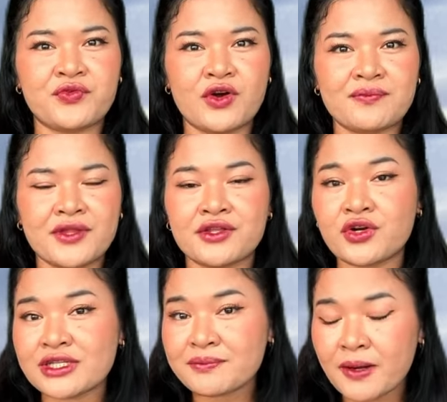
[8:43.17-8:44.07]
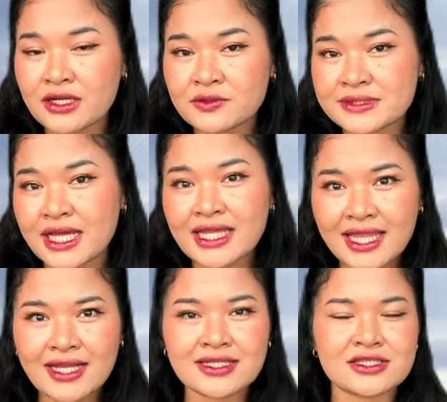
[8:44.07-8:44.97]
from the northern part of
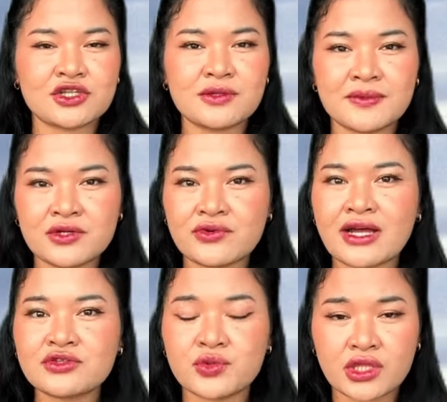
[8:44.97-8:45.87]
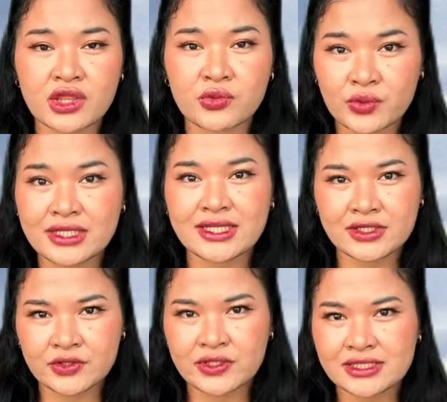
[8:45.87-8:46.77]
Thailand is going to be around 23
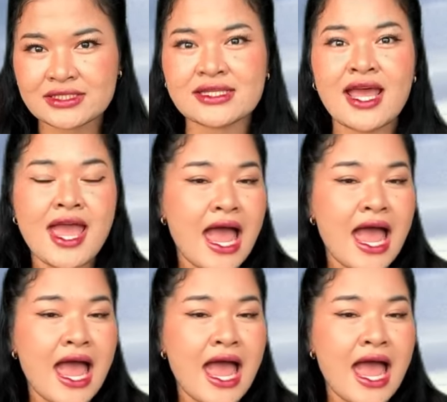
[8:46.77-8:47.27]
degrees.